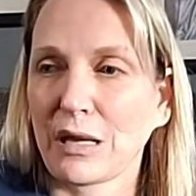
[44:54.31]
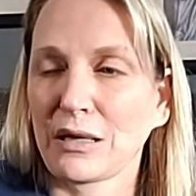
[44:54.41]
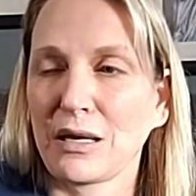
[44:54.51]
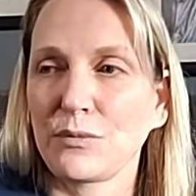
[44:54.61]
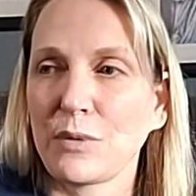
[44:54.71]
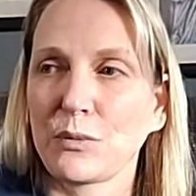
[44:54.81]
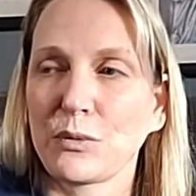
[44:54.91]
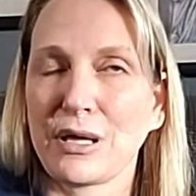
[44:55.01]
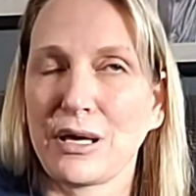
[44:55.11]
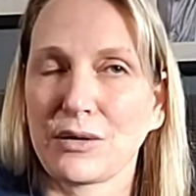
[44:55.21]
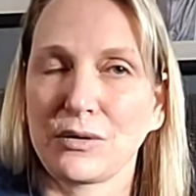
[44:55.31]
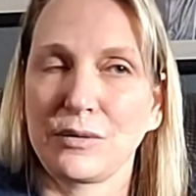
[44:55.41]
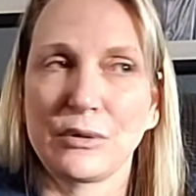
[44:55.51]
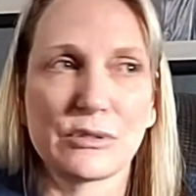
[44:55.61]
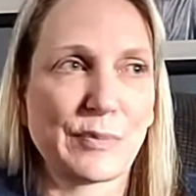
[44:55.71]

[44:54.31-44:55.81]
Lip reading: can't remember what the acronym is,